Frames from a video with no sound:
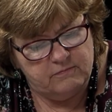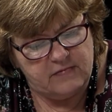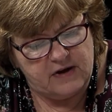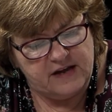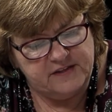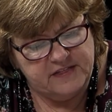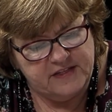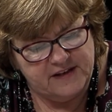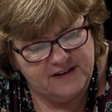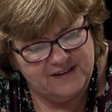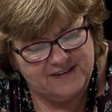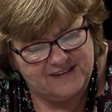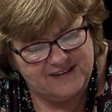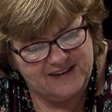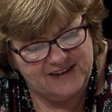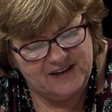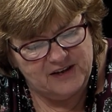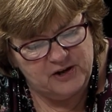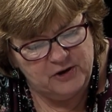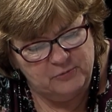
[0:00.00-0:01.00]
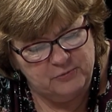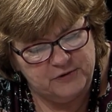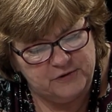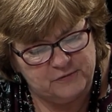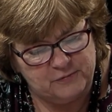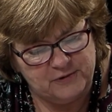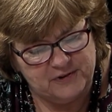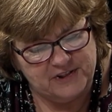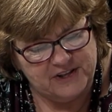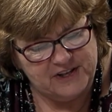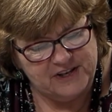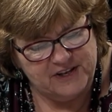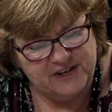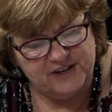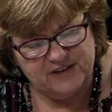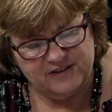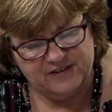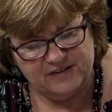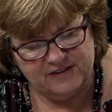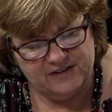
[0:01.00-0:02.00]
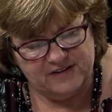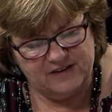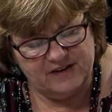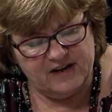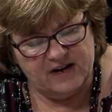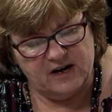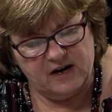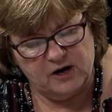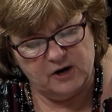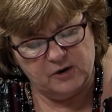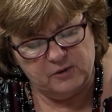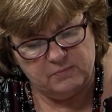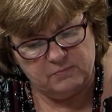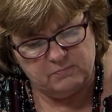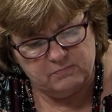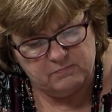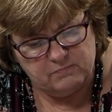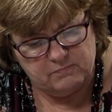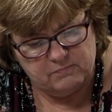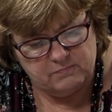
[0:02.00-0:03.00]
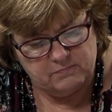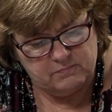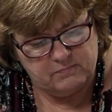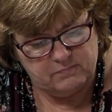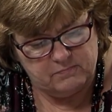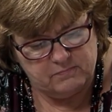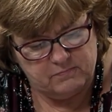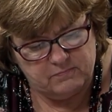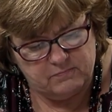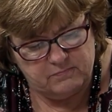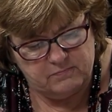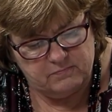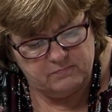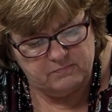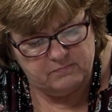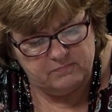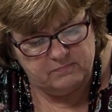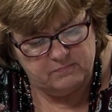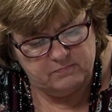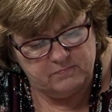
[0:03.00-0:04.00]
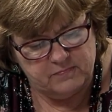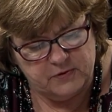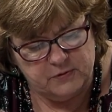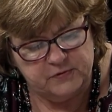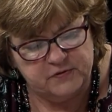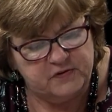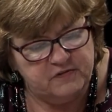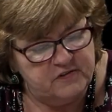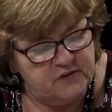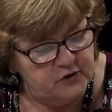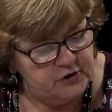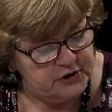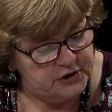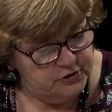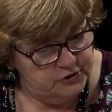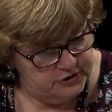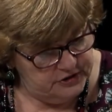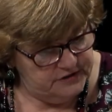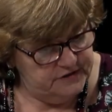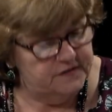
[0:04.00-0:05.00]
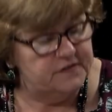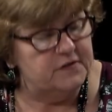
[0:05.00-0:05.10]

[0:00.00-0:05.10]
I think it was really, um, it was a very good